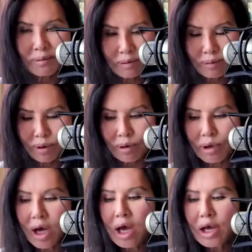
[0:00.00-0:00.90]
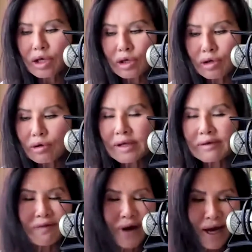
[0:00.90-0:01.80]
people, you can
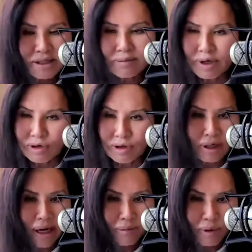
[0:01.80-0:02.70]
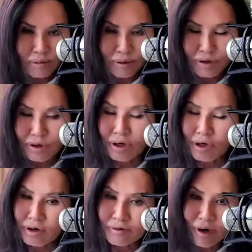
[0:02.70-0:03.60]
find somebody you can collaborate with, you can
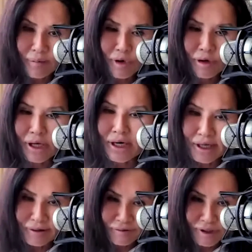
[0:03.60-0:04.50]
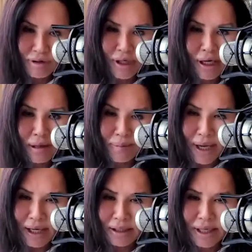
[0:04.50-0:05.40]
learn from, you can lift, you can
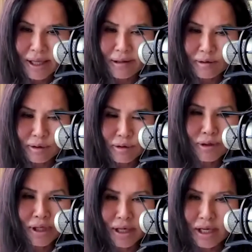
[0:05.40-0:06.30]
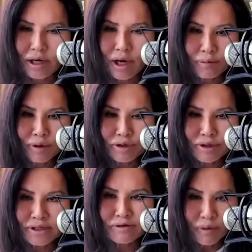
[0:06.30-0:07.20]
impact, and who can, help you
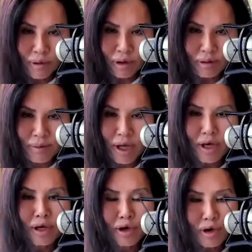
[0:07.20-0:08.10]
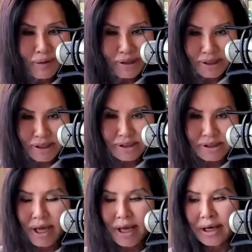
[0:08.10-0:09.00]
transform your business.
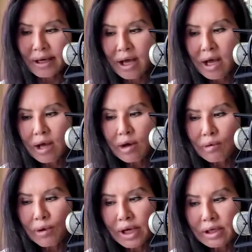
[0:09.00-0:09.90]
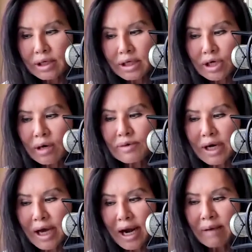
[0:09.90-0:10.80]
And in terms,
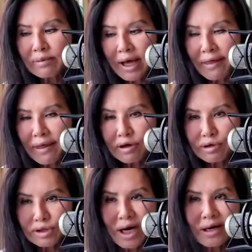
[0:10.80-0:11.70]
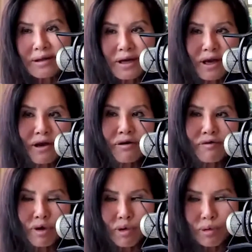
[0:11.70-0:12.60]
and I'm glad that you started the
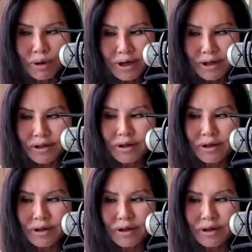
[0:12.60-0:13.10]
interview with